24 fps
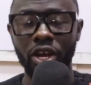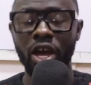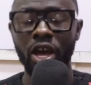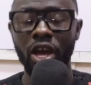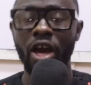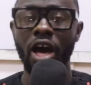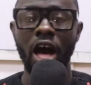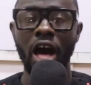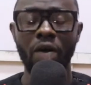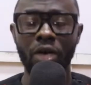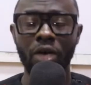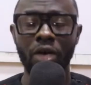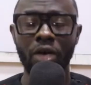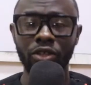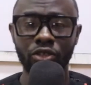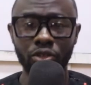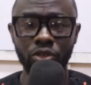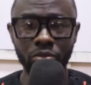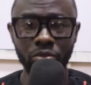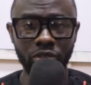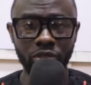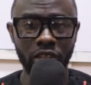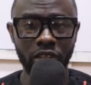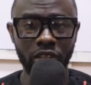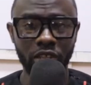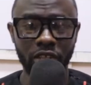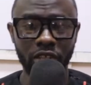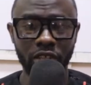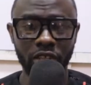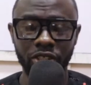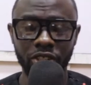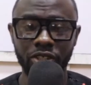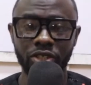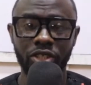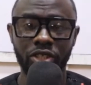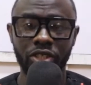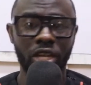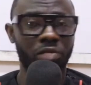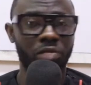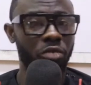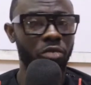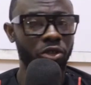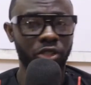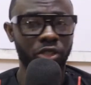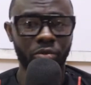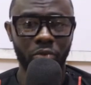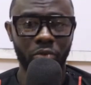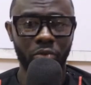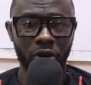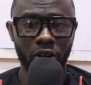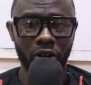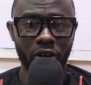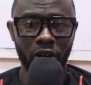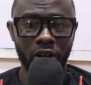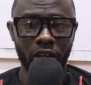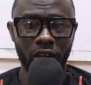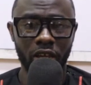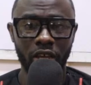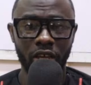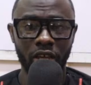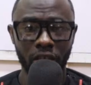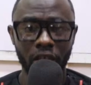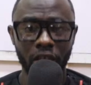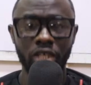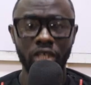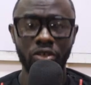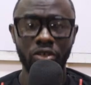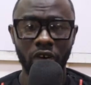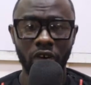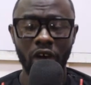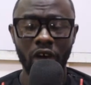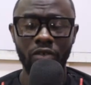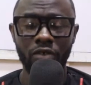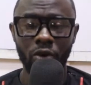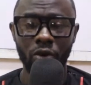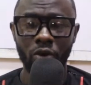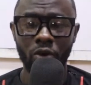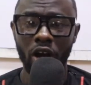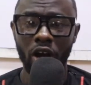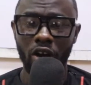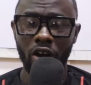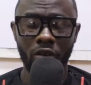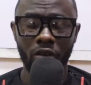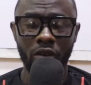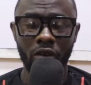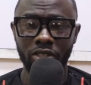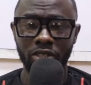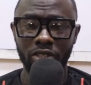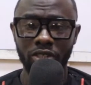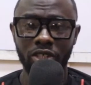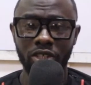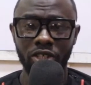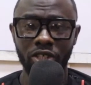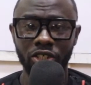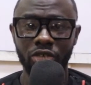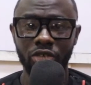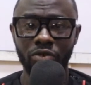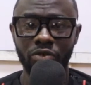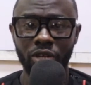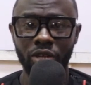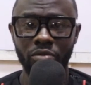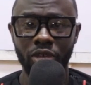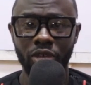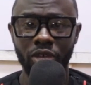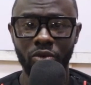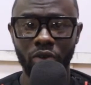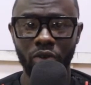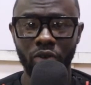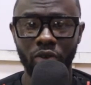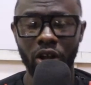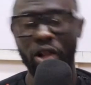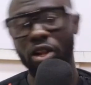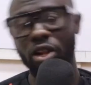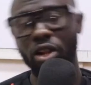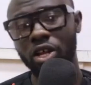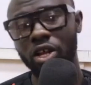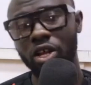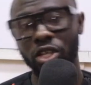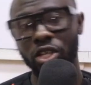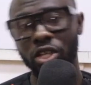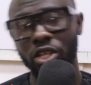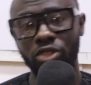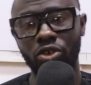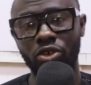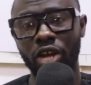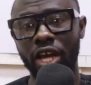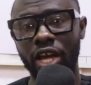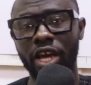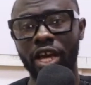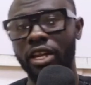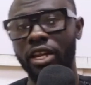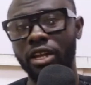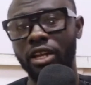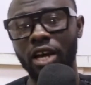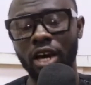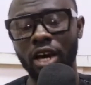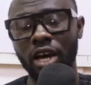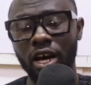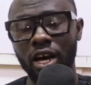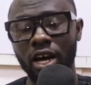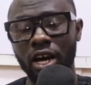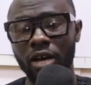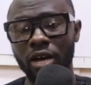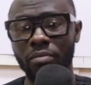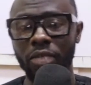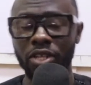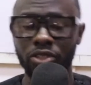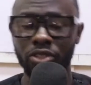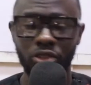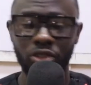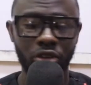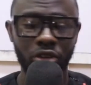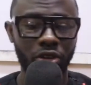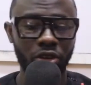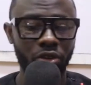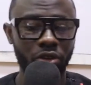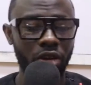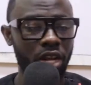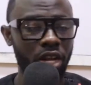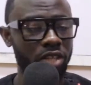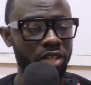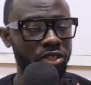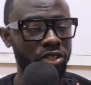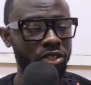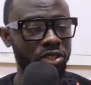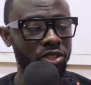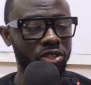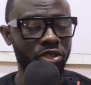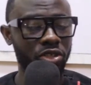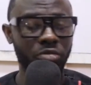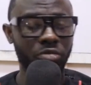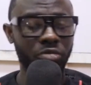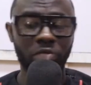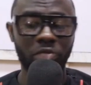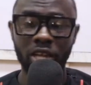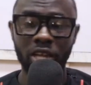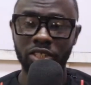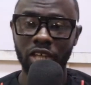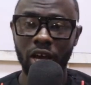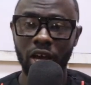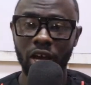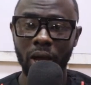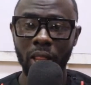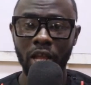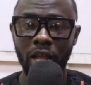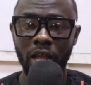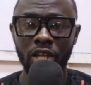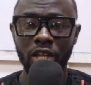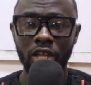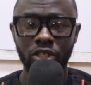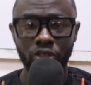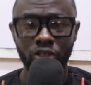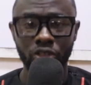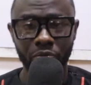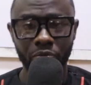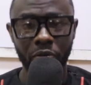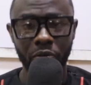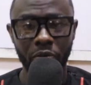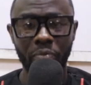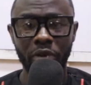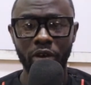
our Zoom sessions. And most importantly, you have a one on one session with me, well, so that I can uh, mentor you and assist you better to prepare